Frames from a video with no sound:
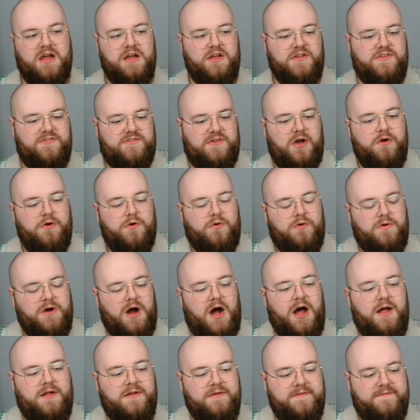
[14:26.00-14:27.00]
So,
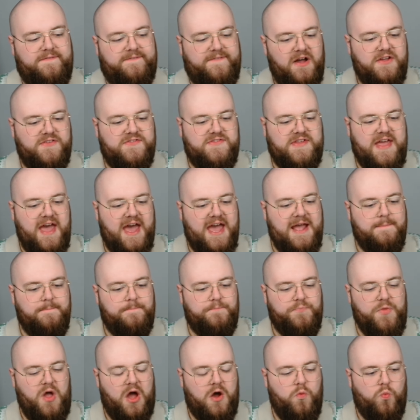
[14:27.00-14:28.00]
first
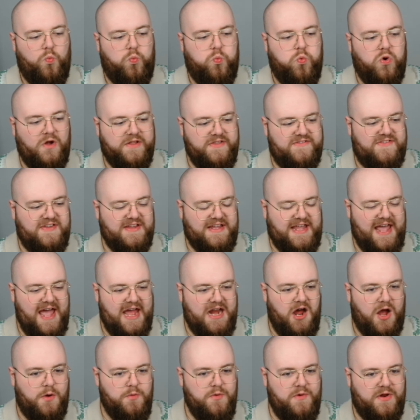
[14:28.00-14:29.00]
game, once
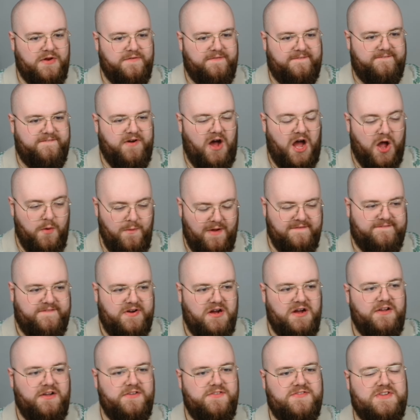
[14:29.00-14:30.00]
again, I went
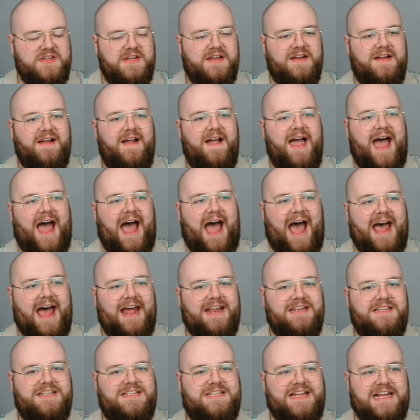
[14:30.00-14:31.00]
first.
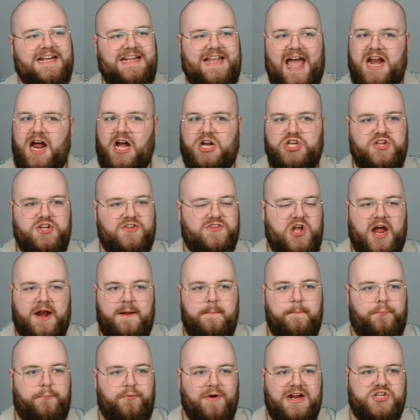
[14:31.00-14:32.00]
And again, I just kind
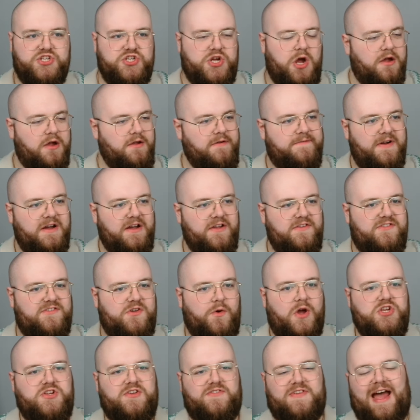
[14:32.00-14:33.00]
of bricked going first,
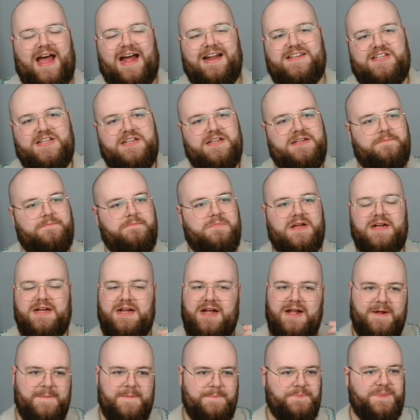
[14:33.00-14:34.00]
so I just had to
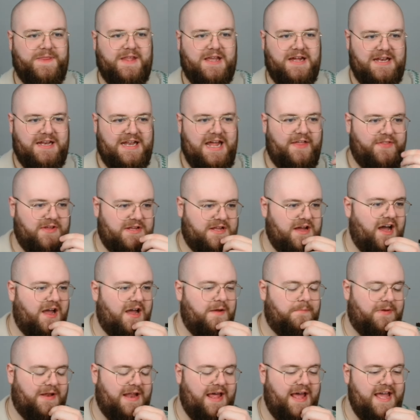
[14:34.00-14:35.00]
let the guy
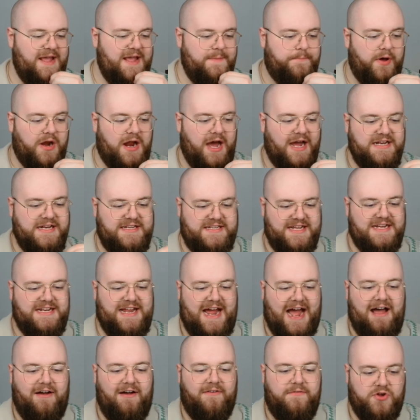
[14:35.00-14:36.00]
play, but I did
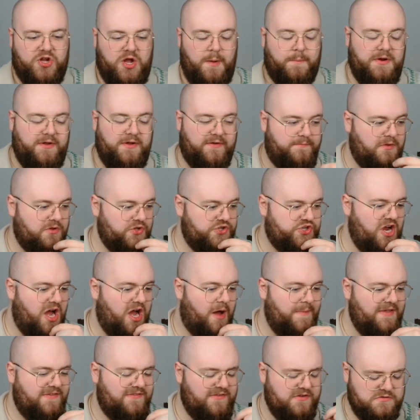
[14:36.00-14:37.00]
have a couple of
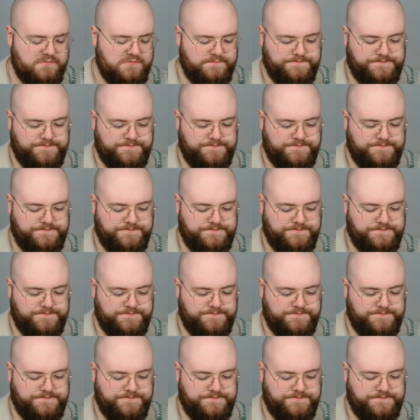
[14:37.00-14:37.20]
Mulchamis.